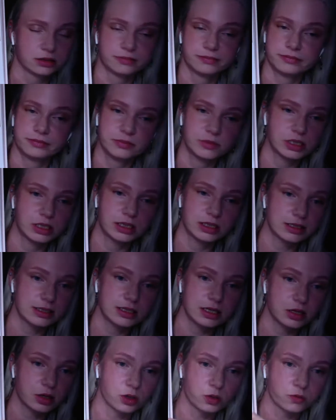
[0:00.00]
No,
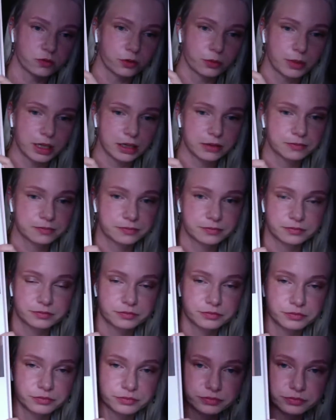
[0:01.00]
it's a no for me.